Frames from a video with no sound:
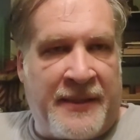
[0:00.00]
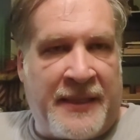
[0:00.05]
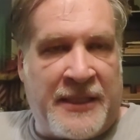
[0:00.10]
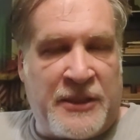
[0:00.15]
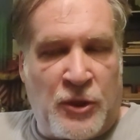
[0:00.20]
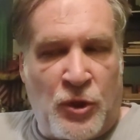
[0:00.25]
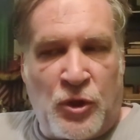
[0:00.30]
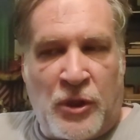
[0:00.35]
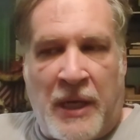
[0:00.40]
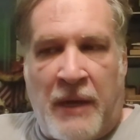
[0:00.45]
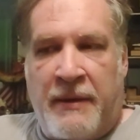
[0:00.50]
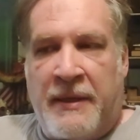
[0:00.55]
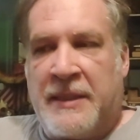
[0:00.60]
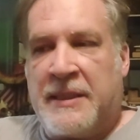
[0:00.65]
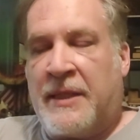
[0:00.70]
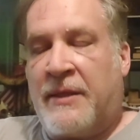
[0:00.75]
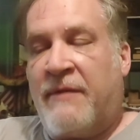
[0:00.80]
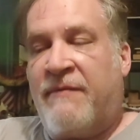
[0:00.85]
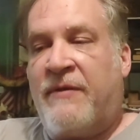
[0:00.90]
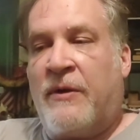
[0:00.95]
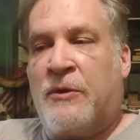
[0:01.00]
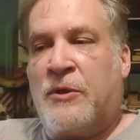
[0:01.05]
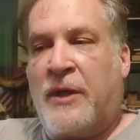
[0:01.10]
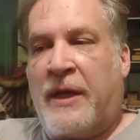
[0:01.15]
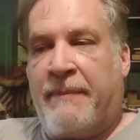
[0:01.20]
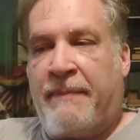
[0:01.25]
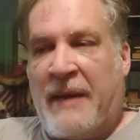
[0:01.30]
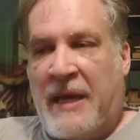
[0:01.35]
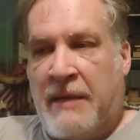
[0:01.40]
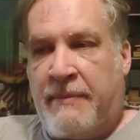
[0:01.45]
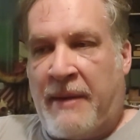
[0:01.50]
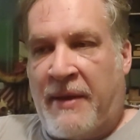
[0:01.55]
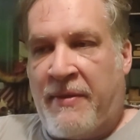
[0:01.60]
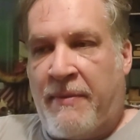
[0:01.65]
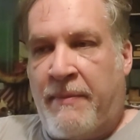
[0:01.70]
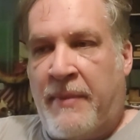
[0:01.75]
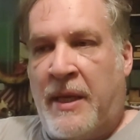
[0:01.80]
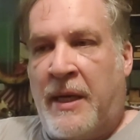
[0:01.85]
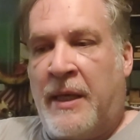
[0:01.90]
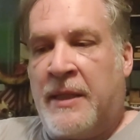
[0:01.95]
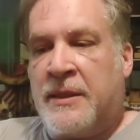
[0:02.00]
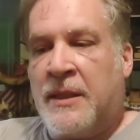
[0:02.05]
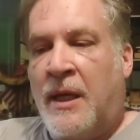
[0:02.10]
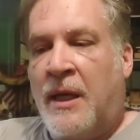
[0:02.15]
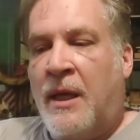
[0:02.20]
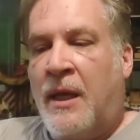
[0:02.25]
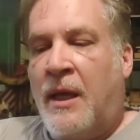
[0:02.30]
That's usually how it is on the phone. You get paid by the minute.